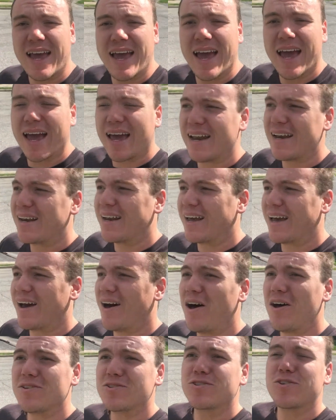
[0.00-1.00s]
and uh,
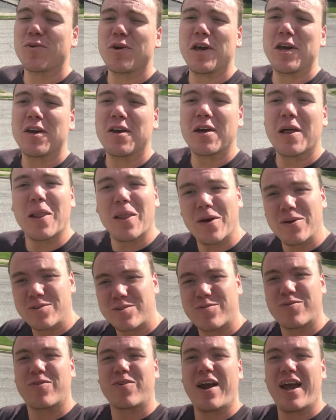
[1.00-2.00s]
also a
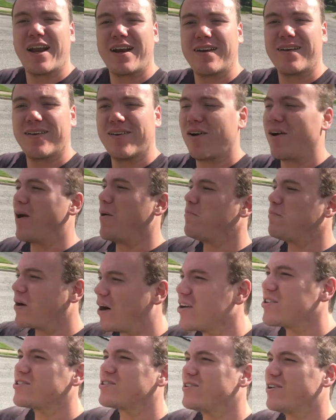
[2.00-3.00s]
close friend or a
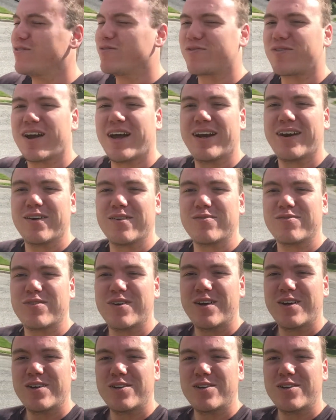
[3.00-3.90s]
personal friend of